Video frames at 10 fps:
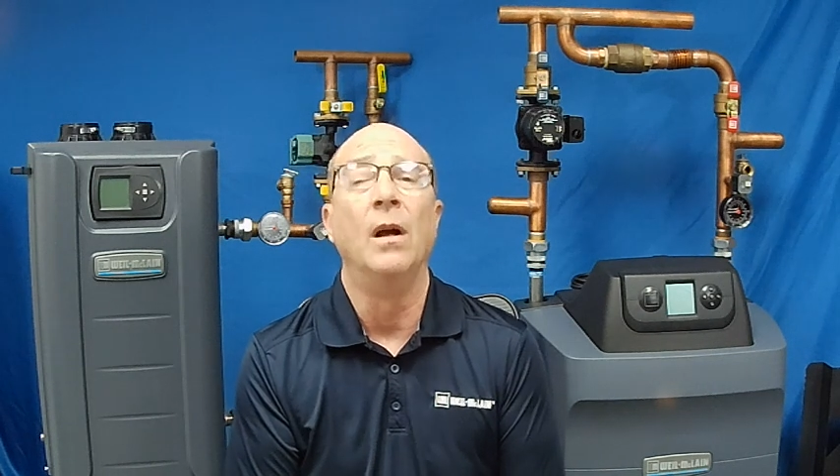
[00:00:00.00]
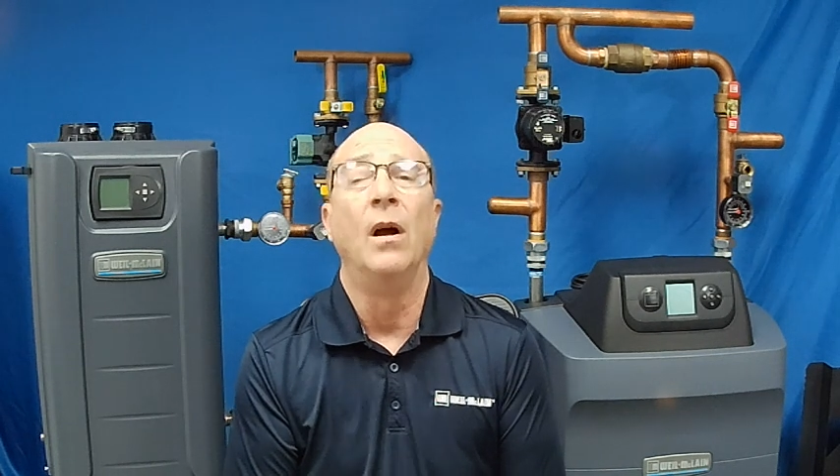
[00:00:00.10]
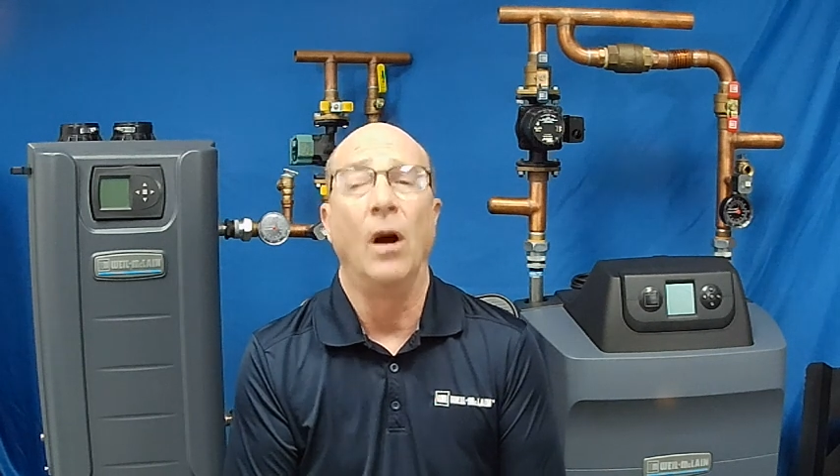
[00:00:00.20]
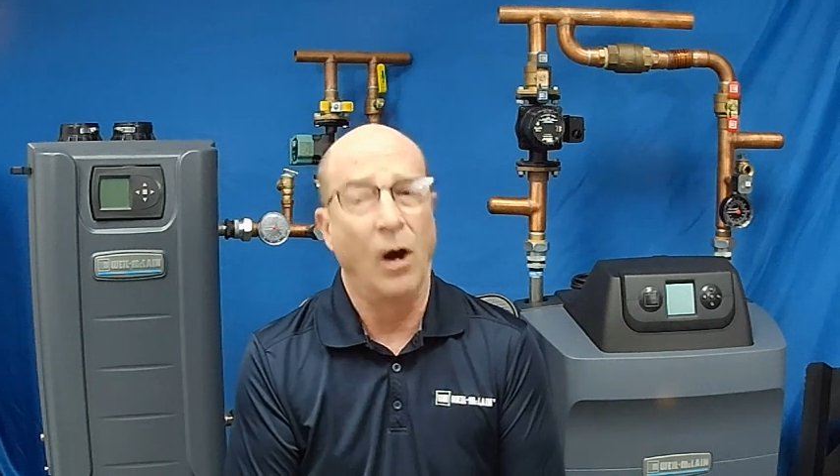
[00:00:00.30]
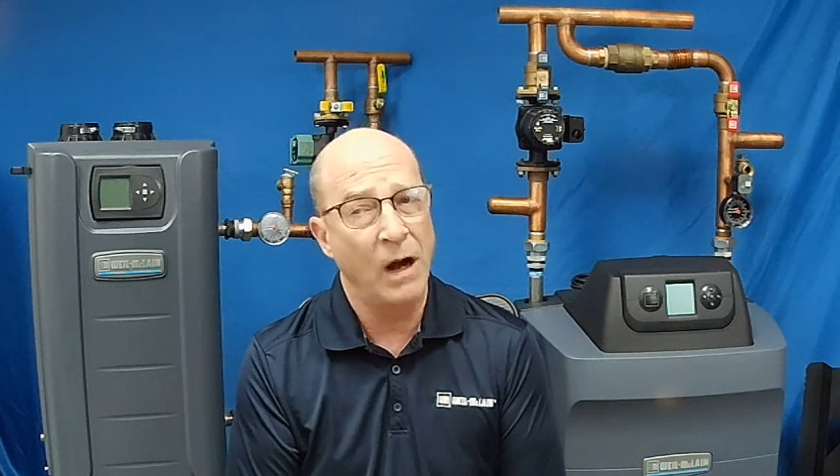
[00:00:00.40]

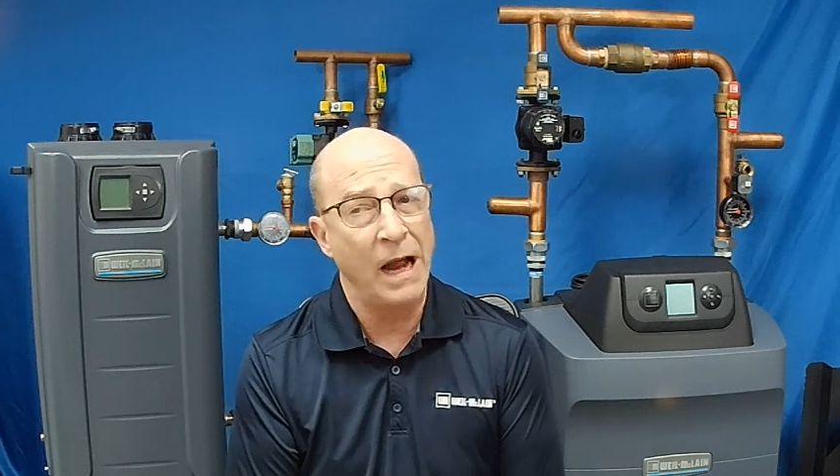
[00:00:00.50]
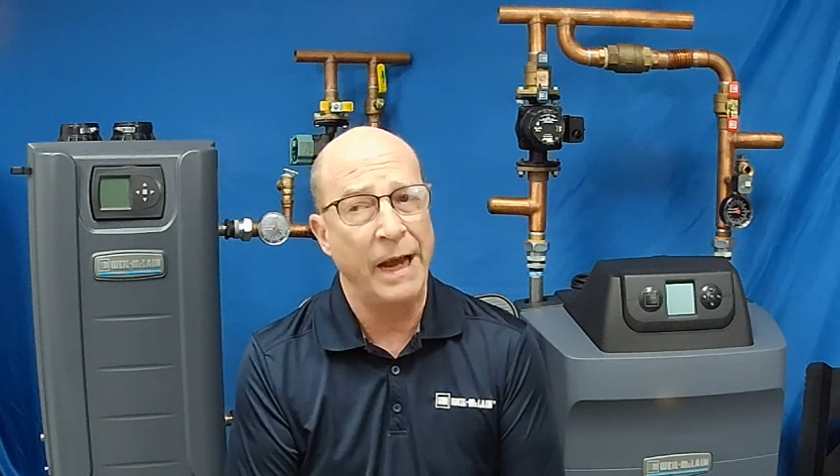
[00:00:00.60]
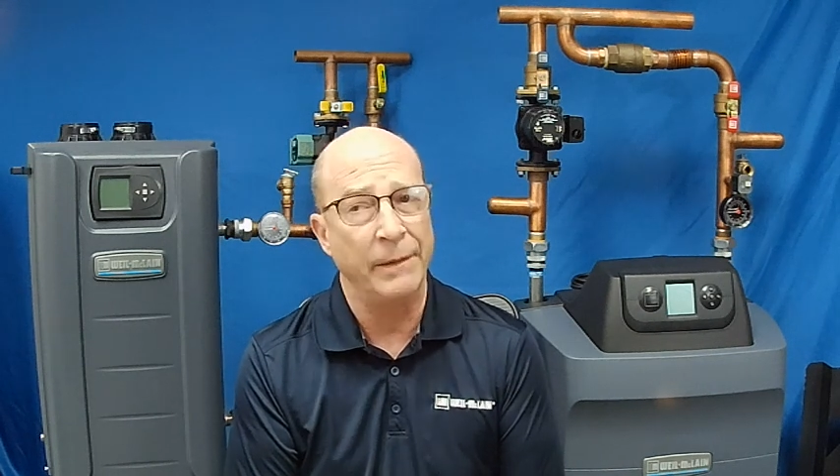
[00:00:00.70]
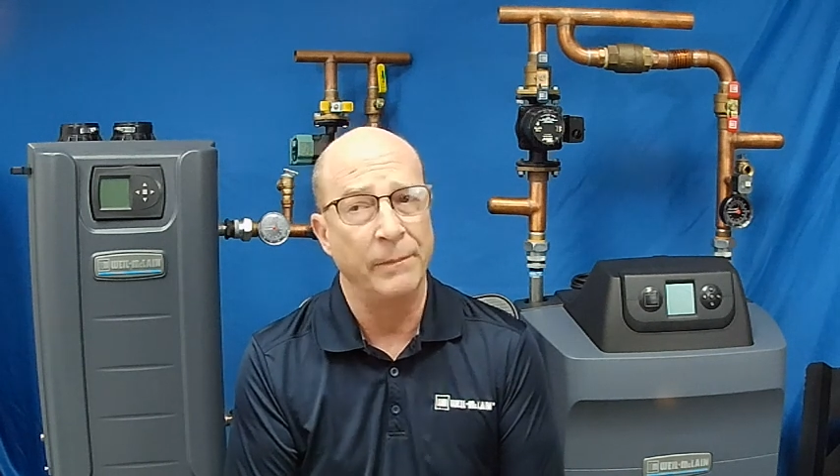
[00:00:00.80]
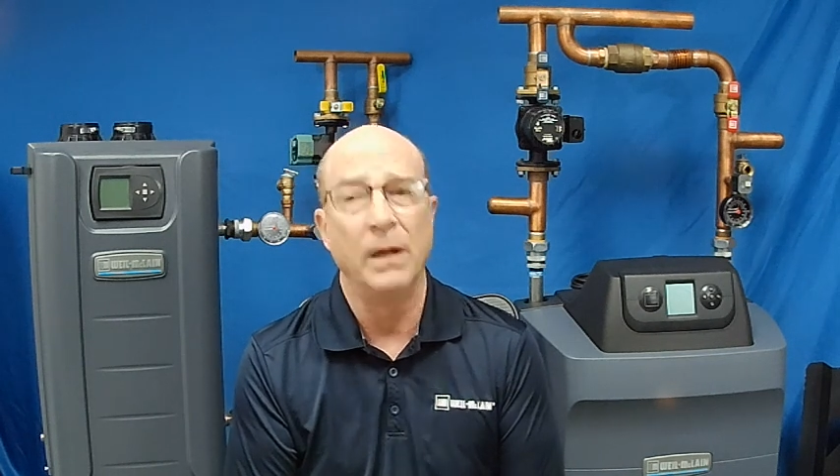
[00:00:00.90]
All right,
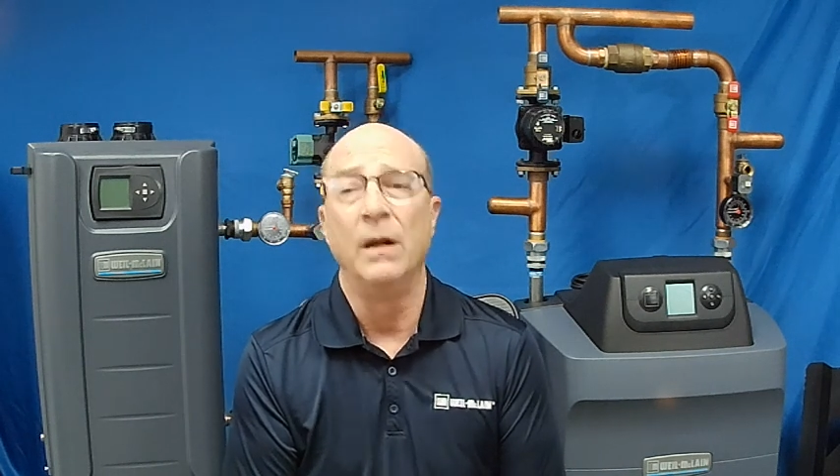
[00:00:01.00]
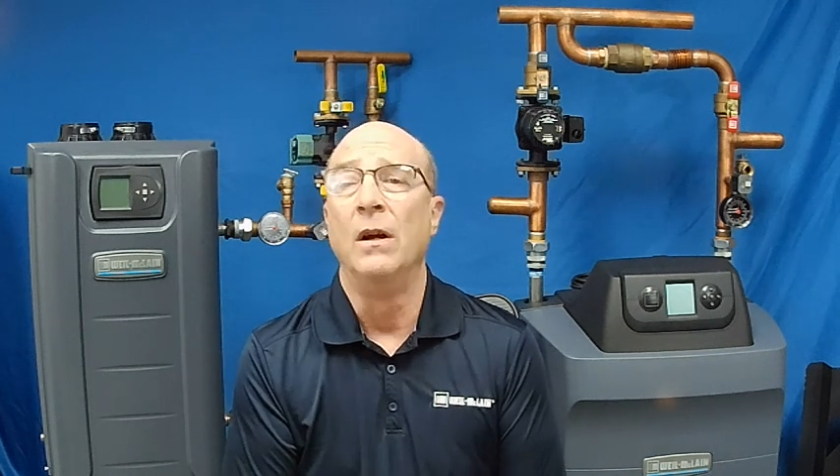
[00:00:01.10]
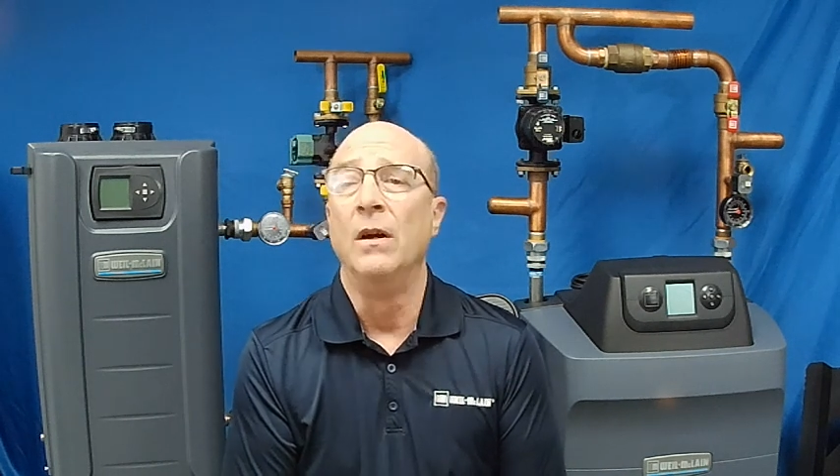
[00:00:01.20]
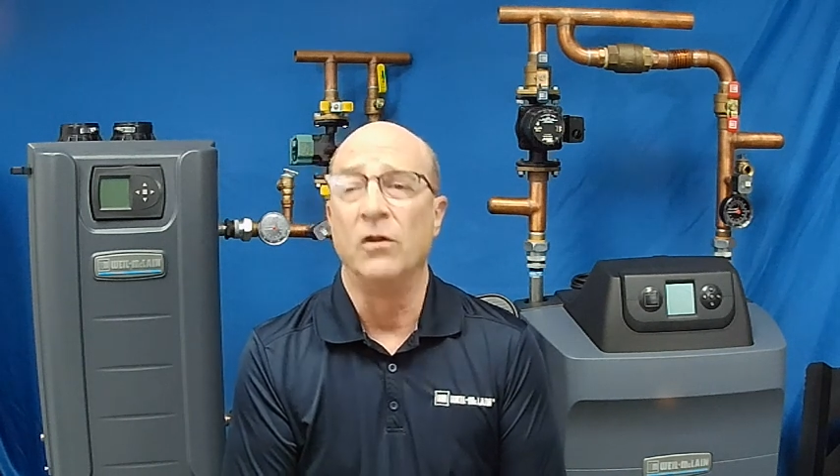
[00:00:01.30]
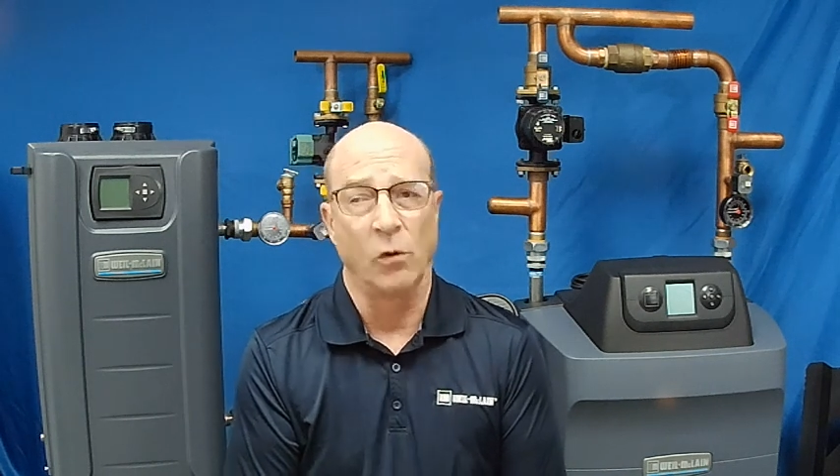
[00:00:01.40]

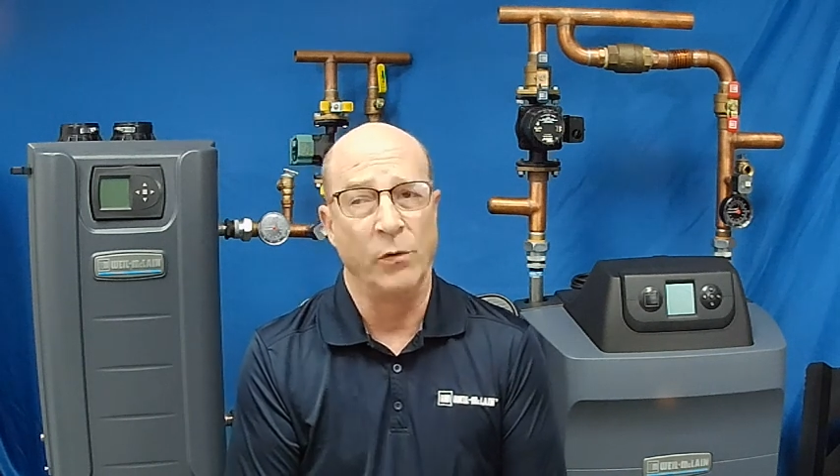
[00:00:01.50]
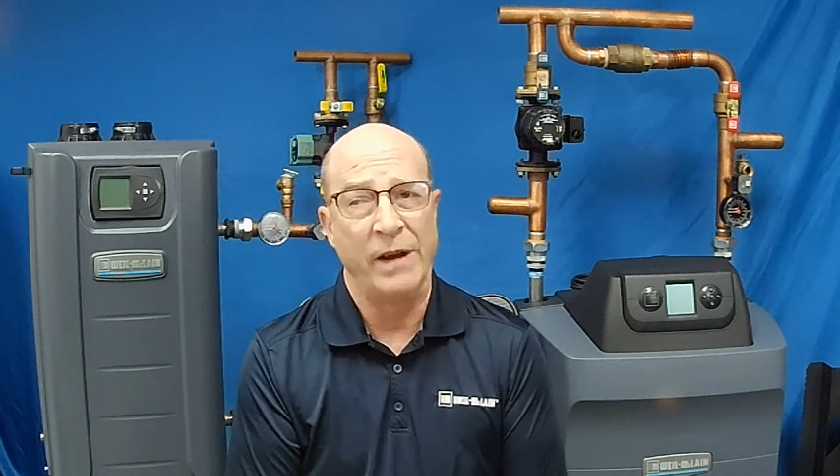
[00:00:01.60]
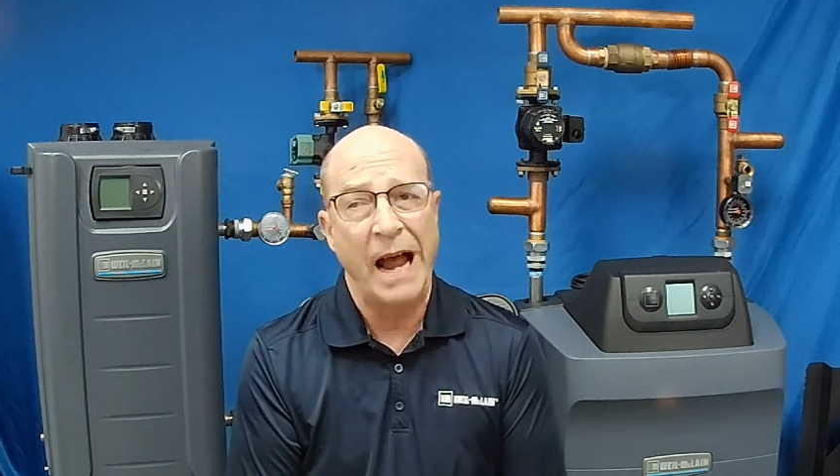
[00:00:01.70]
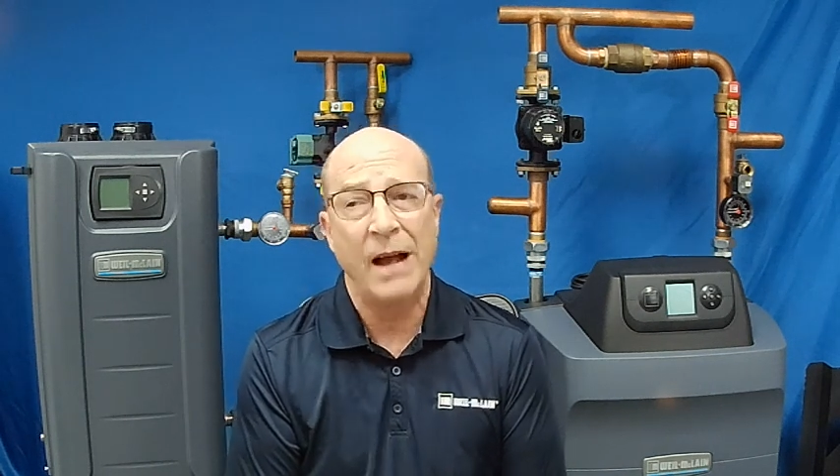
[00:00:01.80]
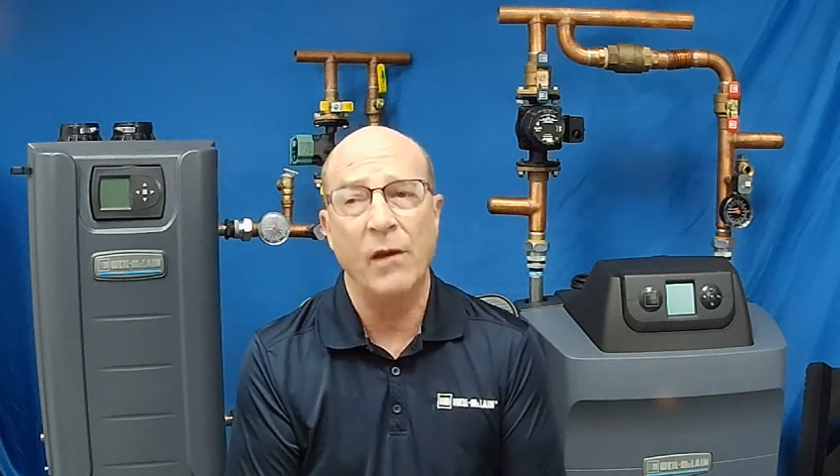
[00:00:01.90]
so now